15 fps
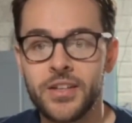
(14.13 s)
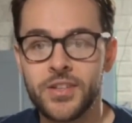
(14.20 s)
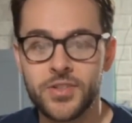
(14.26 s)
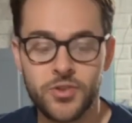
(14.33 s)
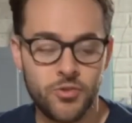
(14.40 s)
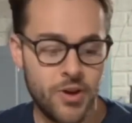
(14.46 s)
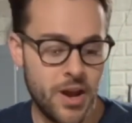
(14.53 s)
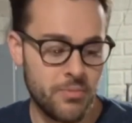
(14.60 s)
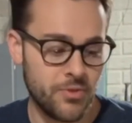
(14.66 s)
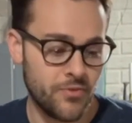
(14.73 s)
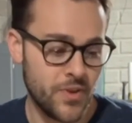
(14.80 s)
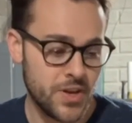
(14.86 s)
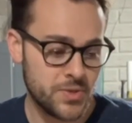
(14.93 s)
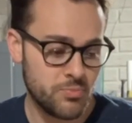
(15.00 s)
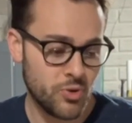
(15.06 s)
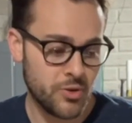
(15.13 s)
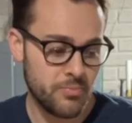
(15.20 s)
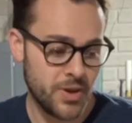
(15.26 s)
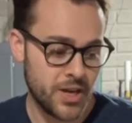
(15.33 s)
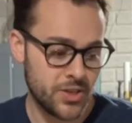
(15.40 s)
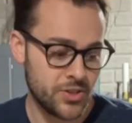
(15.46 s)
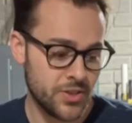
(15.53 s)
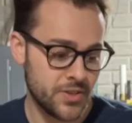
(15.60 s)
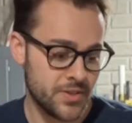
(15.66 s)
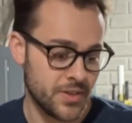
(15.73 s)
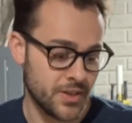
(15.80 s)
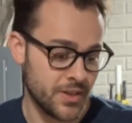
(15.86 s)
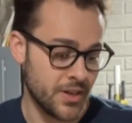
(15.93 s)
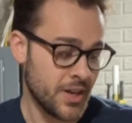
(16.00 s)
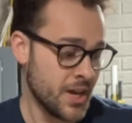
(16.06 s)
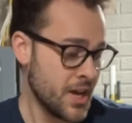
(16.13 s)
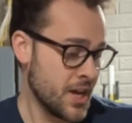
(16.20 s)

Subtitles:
Instagram and Facebook pages and